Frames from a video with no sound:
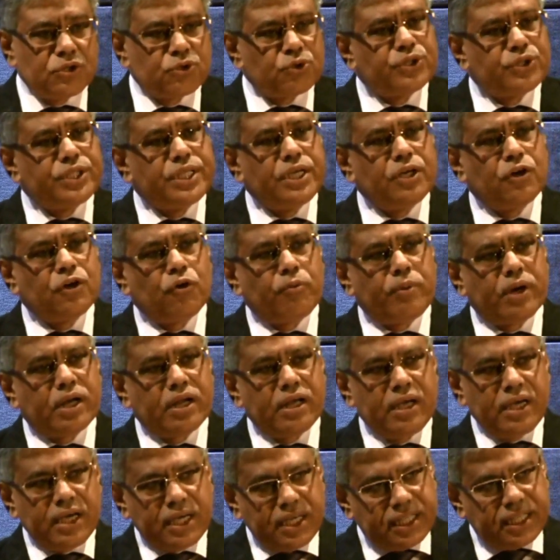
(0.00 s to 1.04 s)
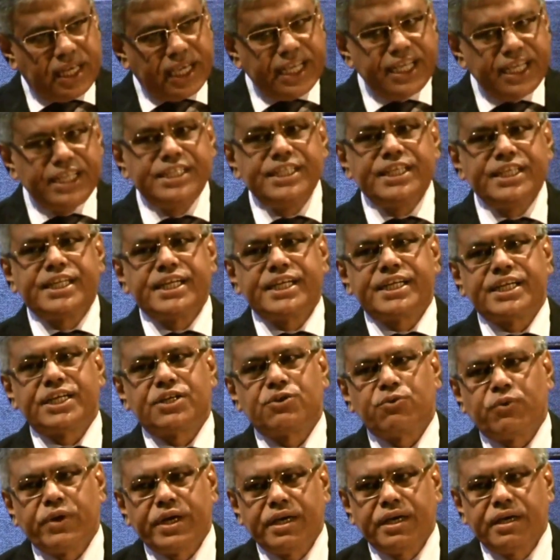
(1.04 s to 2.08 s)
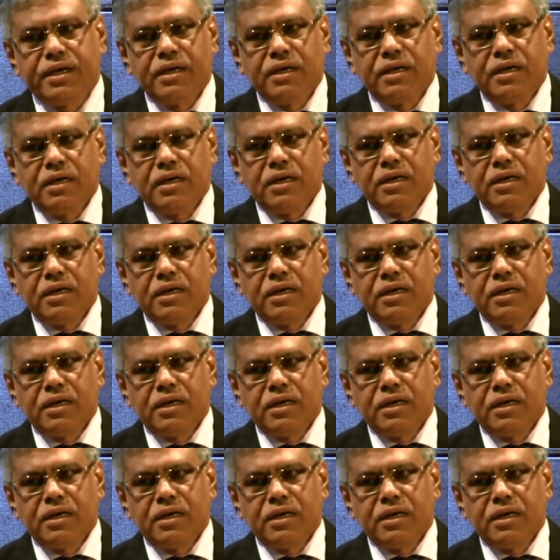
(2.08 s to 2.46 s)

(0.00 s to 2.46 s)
to think over in the integrated way